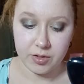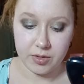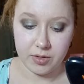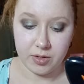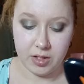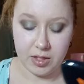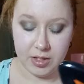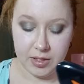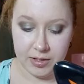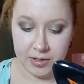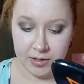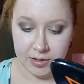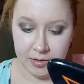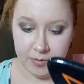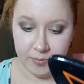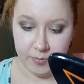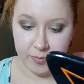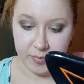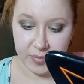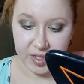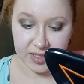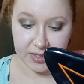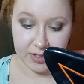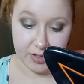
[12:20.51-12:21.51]

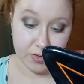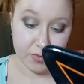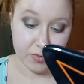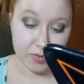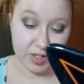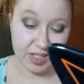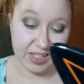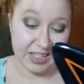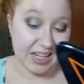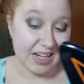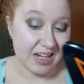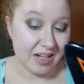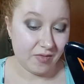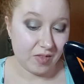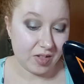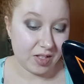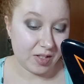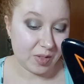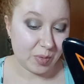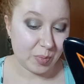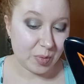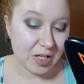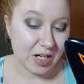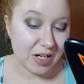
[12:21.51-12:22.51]
Because I don't really have a lot
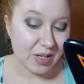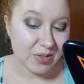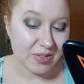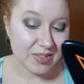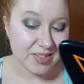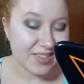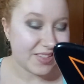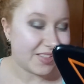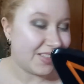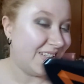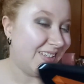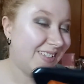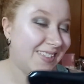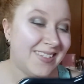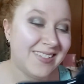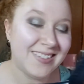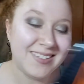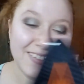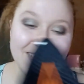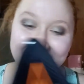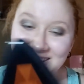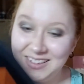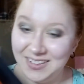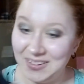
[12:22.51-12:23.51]
of brows
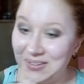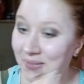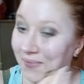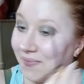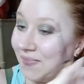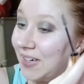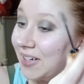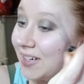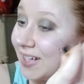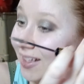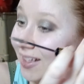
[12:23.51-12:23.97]
and they're very